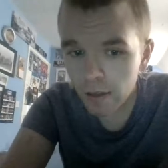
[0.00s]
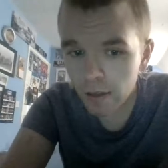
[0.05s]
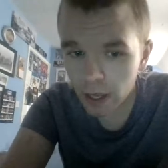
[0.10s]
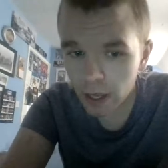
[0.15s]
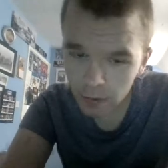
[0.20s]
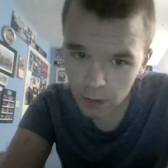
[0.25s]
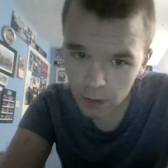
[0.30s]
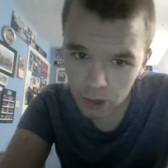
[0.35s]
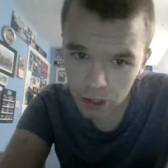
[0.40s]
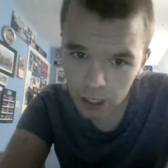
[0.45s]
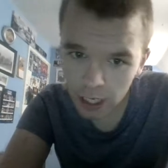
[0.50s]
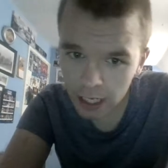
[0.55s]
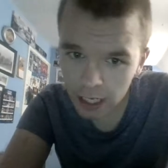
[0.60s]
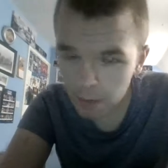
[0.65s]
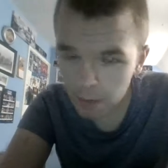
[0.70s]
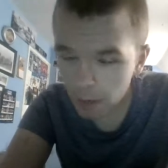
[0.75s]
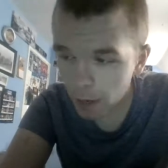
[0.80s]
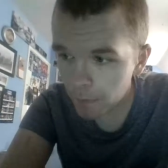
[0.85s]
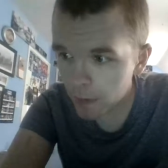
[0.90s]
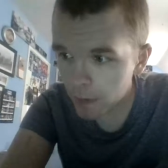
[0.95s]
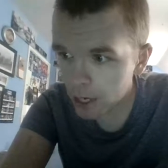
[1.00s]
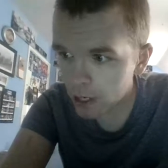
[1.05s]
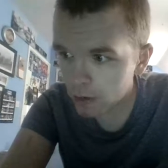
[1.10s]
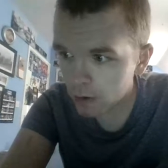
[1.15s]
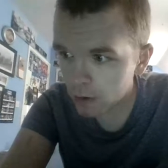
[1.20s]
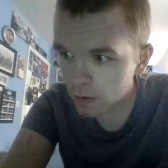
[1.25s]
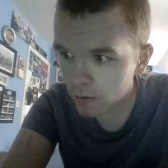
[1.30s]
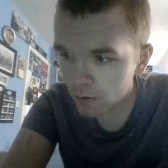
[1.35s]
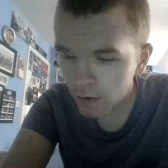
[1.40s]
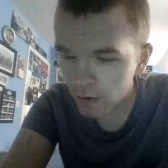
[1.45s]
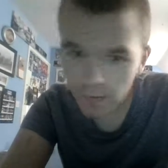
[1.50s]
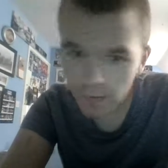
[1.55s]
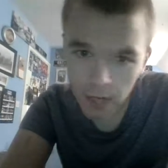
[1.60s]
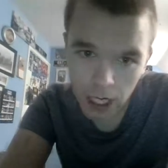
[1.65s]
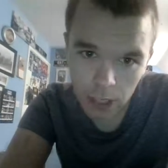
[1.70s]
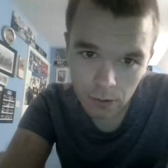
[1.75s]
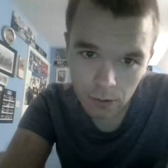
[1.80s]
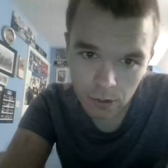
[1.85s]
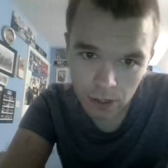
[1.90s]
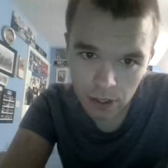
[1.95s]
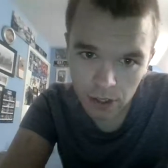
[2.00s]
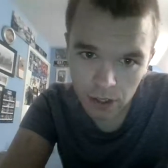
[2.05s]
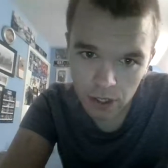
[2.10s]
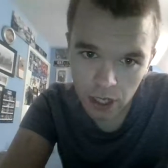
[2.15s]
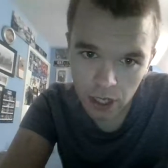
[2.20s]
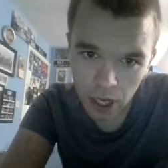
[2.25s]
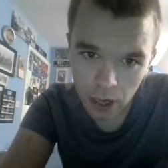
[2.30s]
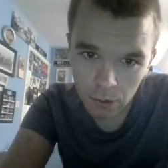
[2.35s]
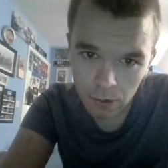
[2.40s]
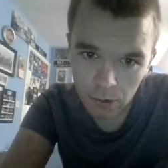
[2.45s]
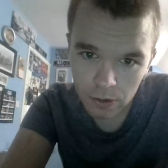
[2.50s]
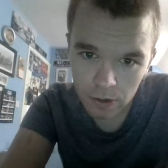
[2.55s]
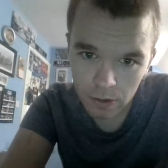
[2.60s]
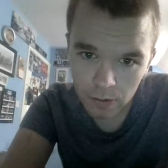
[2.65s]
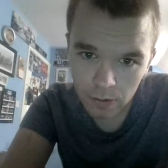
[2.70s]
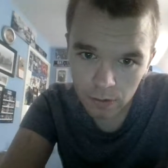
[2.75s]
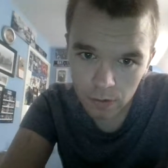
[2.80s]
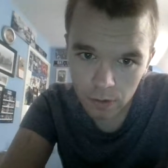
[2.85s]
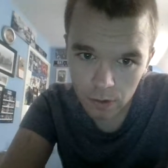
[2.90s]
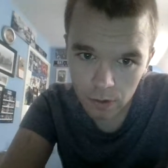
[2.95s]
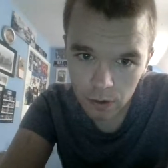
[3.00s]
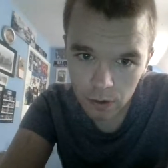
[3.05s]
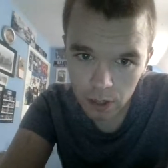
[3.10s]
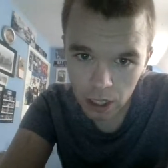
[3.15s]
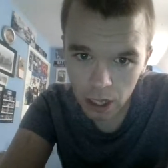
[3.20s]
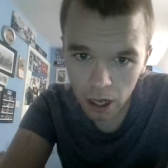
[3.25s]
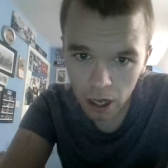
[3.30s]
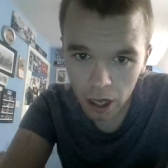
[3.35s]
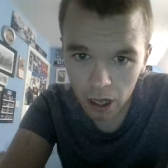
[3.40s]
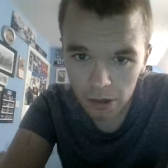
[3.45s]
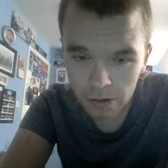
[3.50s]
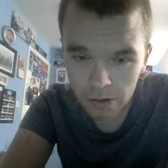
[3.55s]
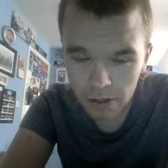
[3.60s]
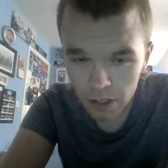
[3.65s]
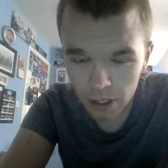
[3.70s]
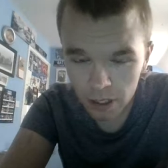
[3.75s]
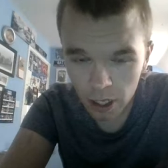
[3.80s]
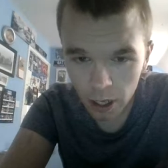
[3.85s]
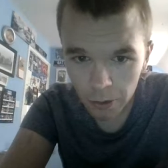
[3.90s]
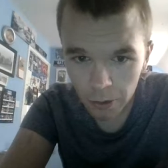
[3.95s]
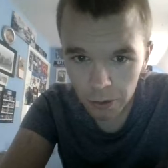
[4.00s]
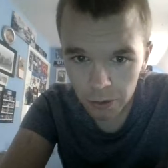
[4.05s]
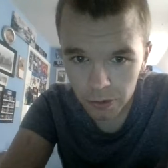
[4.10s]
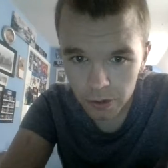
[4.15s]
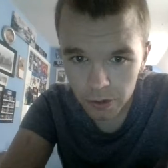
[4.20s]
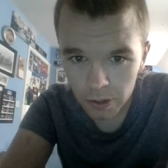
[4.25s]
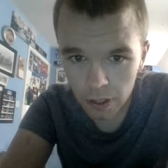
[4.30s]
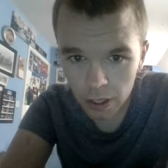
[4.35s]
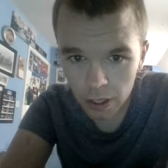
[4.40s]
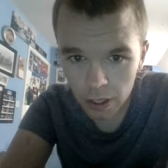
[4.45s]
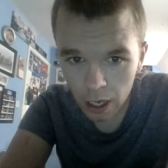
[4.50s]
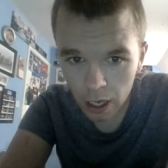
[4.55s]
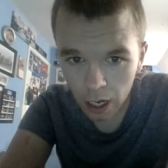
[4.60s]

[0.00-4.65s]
Thanks for watching. That's my opinion on the final Star Wars and the arcs in Star Wars.